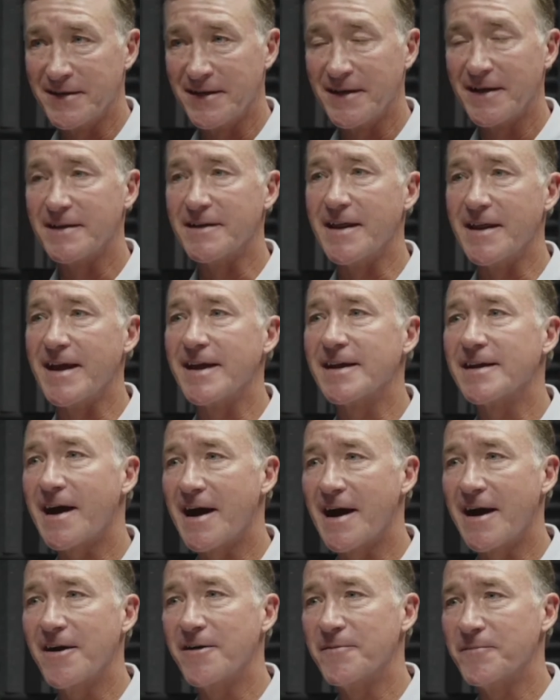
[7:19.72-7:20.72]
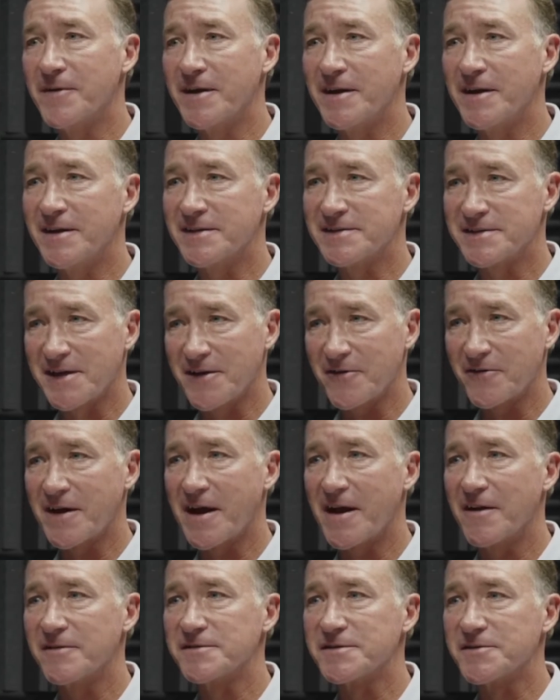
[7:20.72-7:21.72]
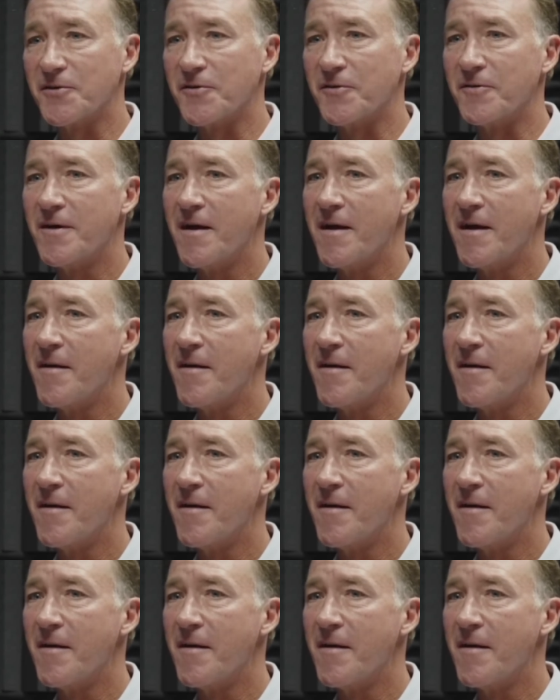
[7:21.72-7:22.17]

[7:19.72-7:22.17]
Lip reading: they had hired me as their counsel,